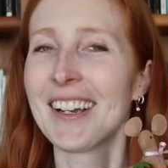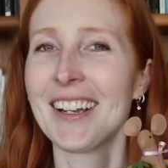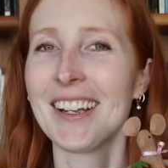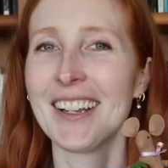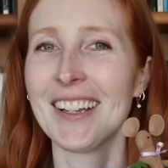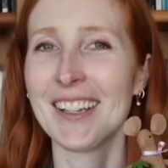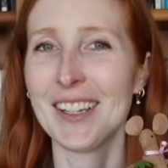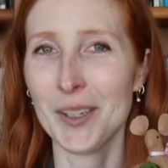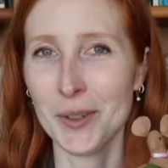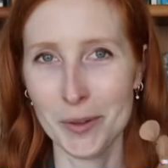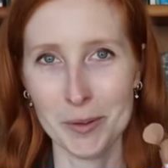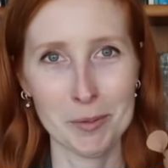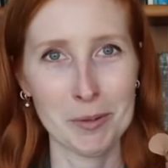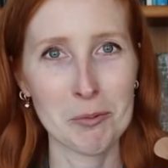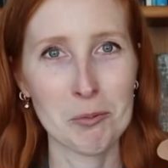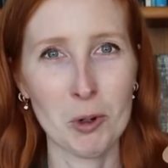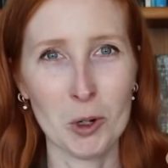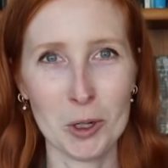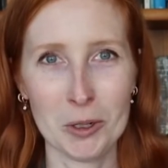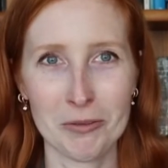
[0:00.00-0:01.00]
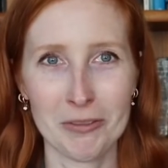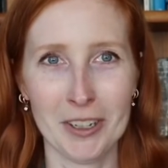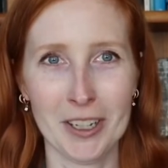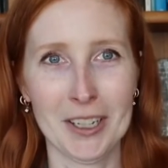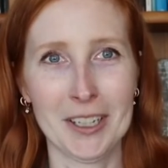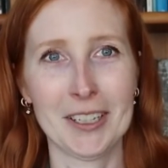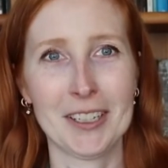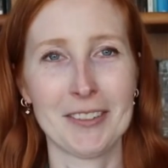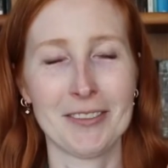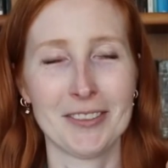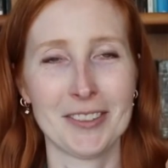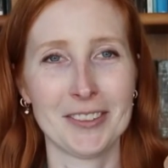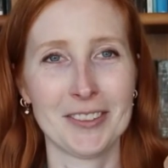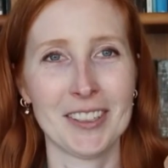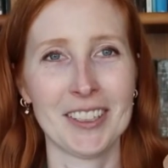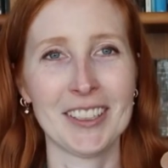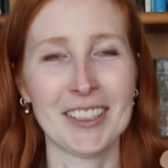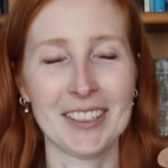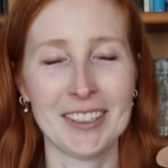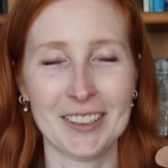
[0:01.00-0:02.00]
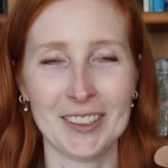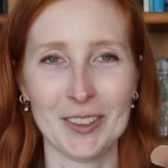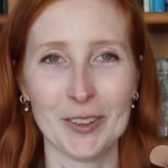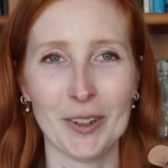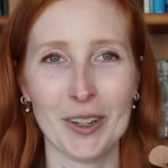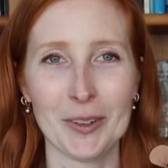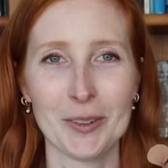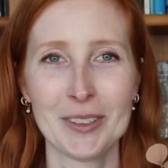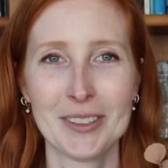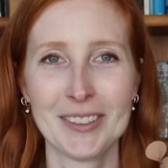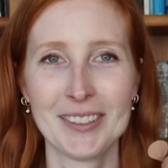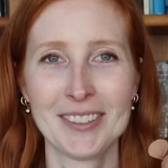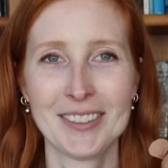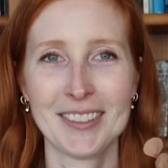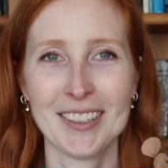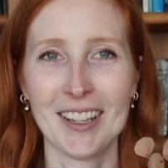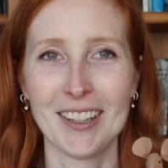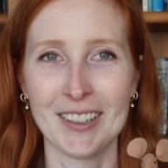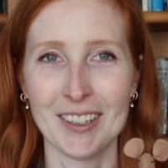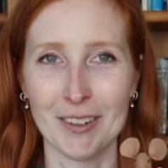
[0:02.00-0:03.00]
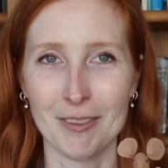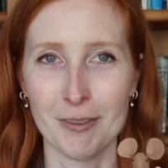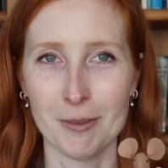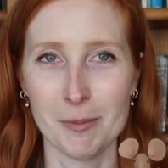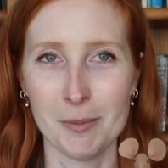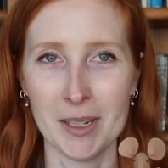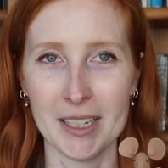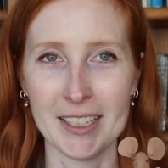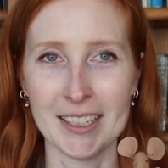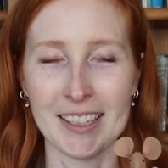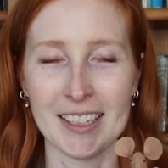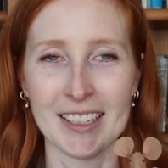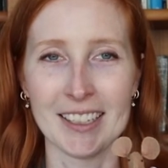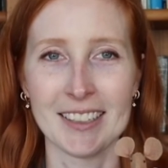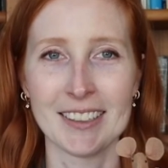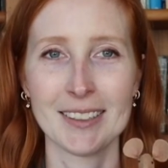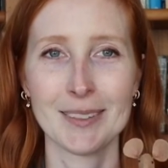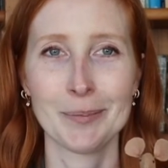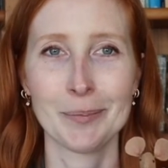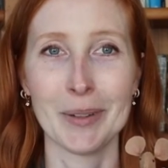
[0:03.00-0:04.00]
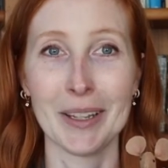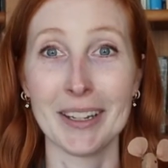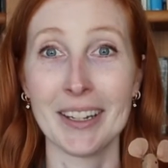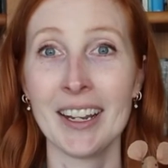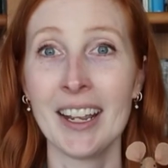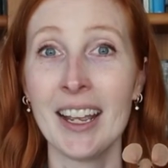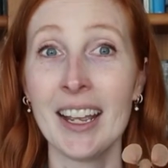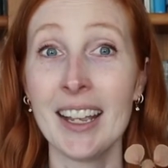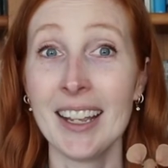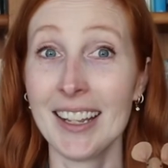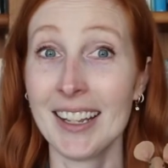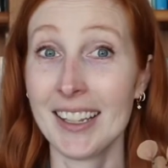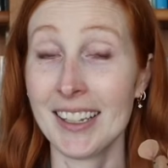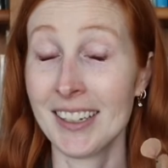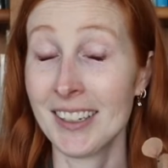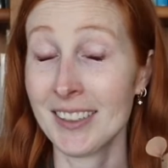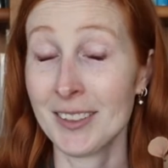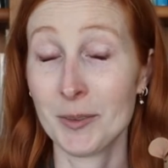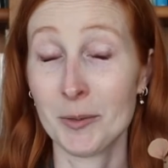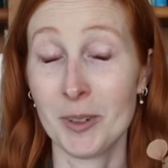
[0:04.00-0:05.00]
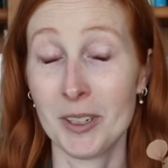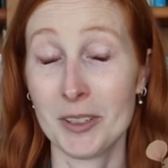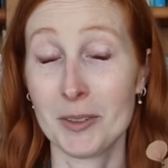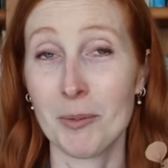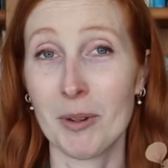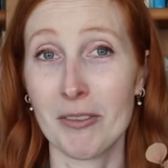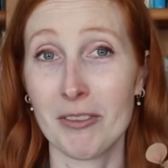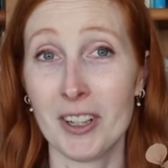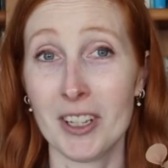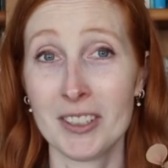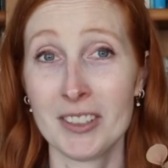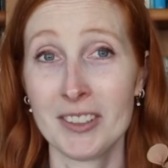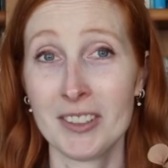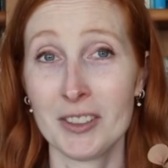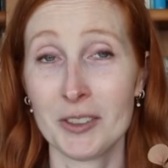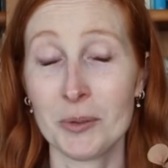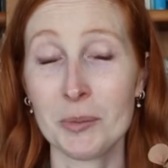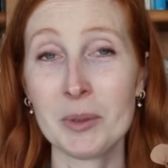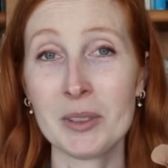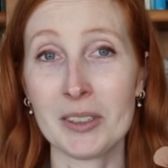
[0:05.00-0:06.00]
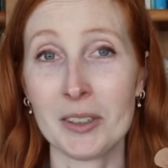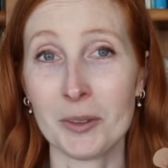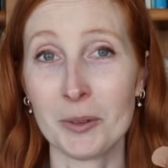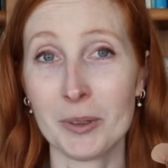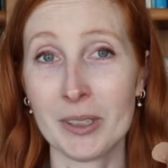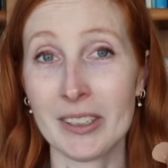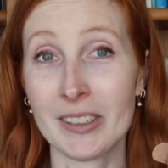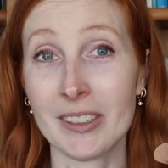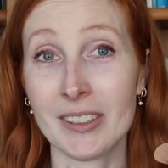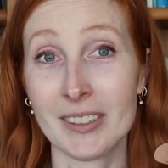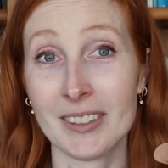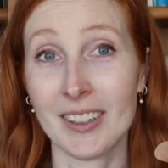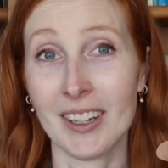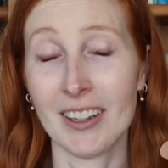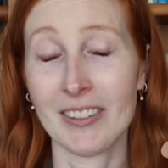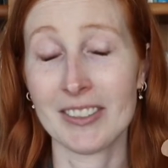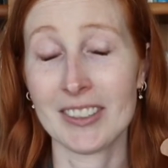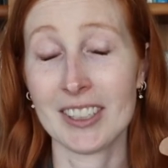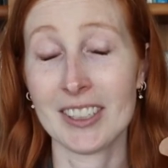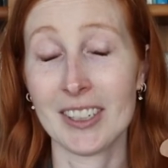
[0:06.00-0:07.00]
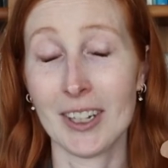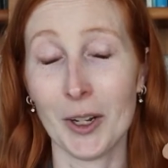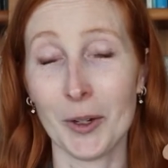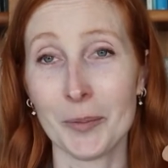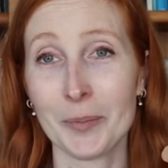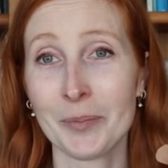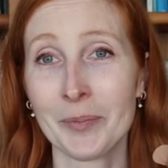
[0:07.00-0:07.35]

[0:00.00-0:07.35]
He would be mortified if he knew I was telling everybody this, but he doesn't watch my Flosstube, so he doesn't have to know.